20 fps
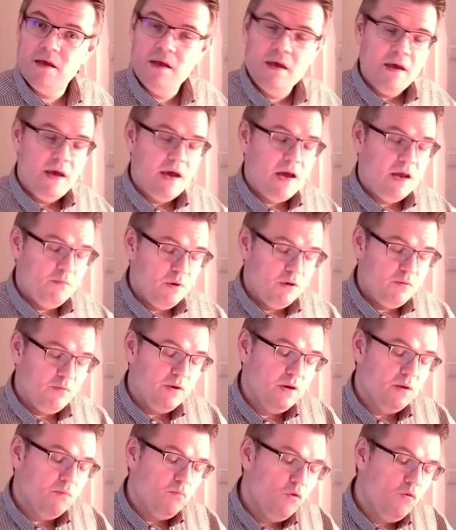and between the
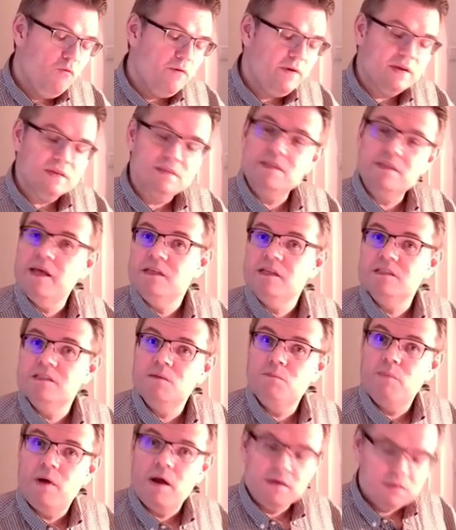moving and standstill
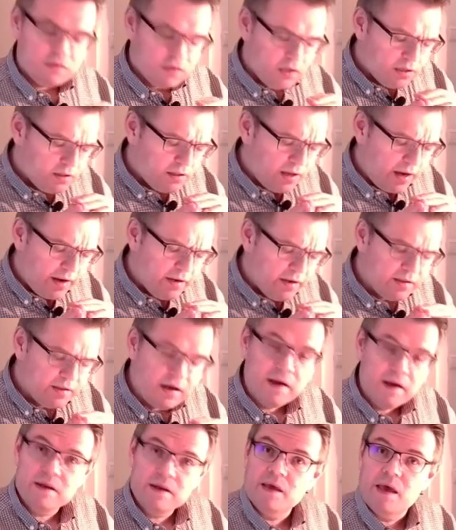parts, there are tiny,
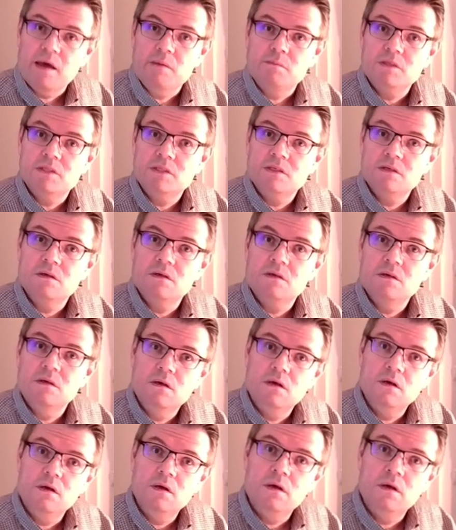tiny gaps. Yeah?